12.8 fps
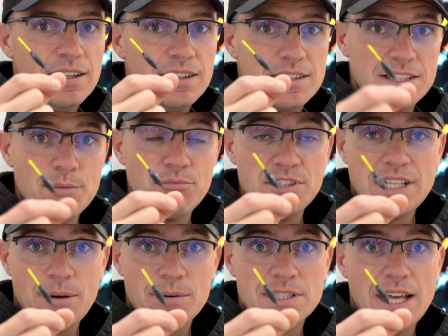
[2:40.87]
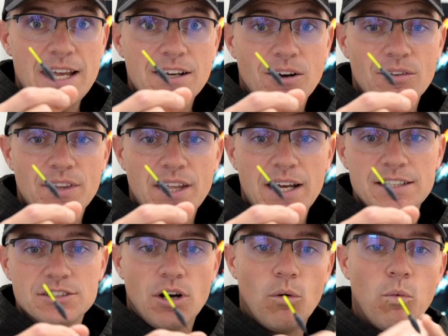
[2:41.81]
The Cypri is our take on that.
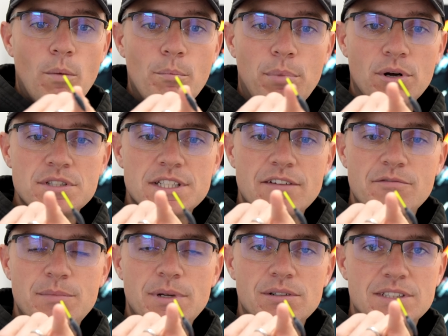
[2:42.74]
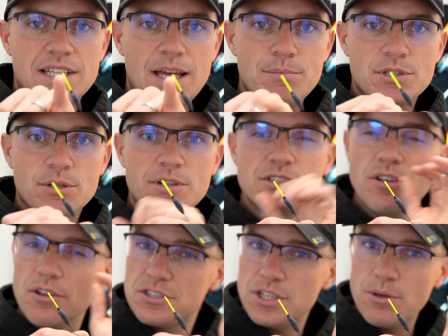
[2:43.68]
It's got a 1.7mm tip, so it's
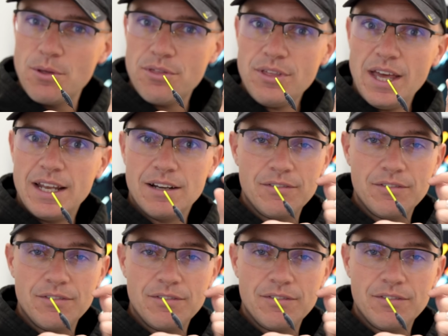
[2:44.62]
not too thin.